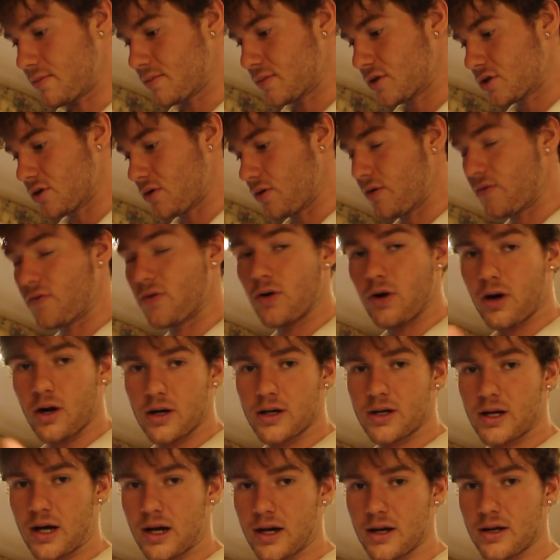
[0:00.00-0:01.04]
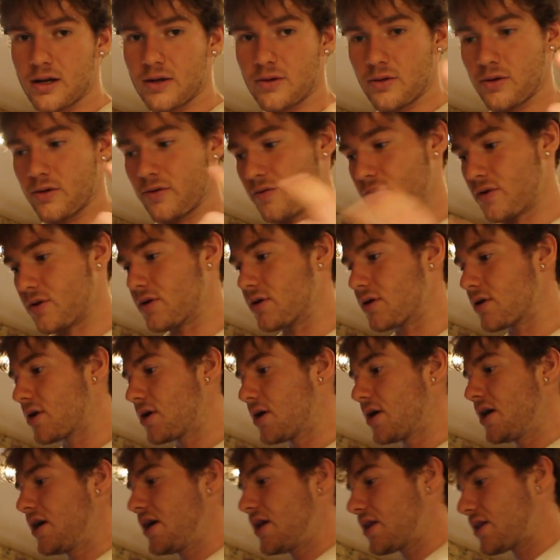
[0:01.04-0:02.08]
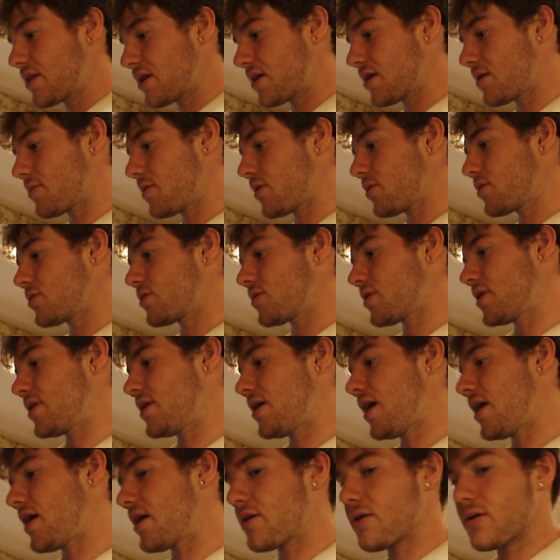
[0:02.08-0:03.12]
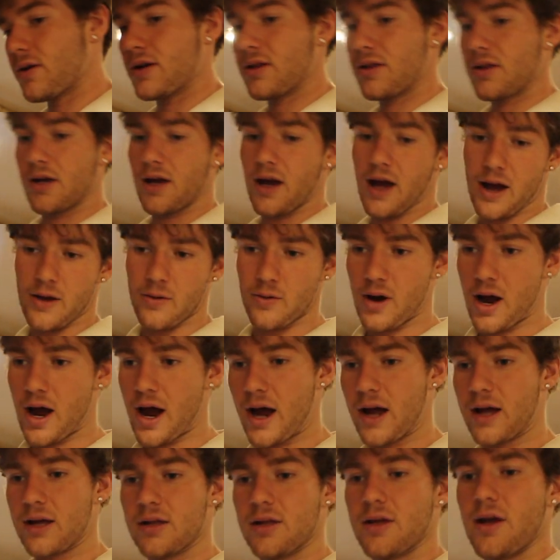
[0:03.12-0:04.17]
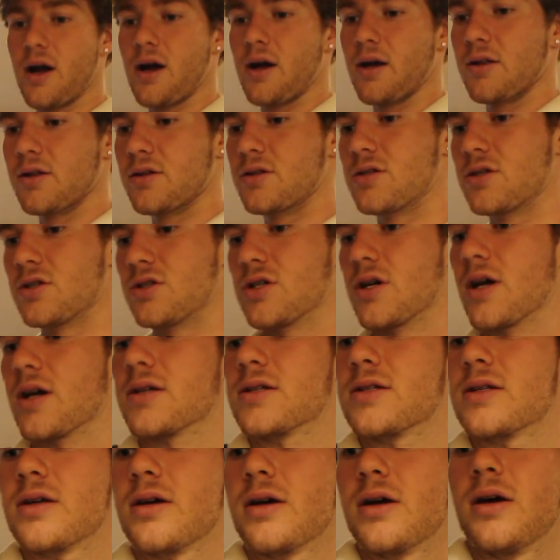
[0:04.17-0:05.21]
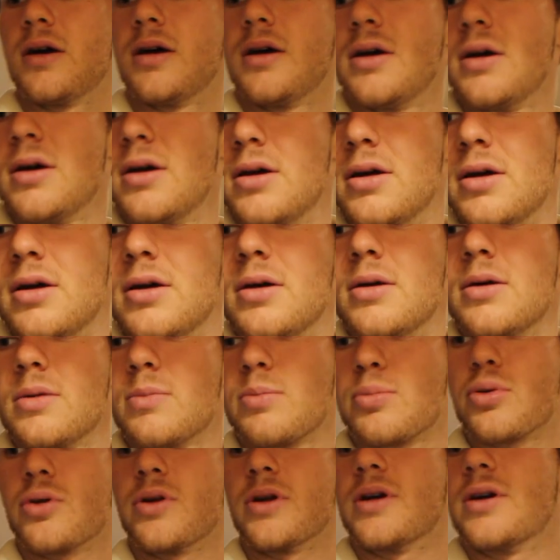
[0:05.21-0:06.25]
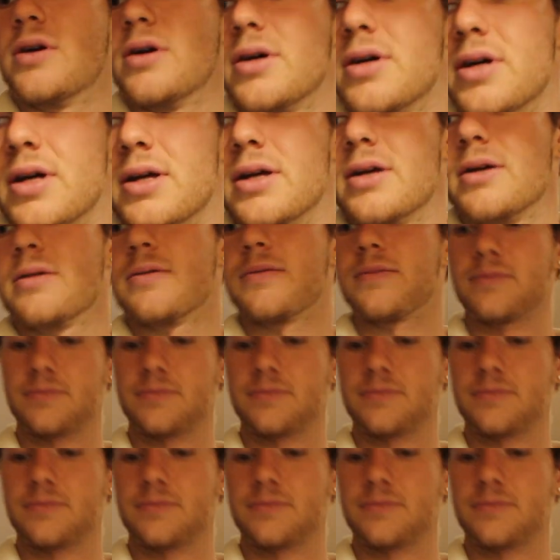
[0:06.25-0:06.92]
So if you are dieting or if you're thinking about doing a diet or anything, I would highly, highly suggest pre-cooking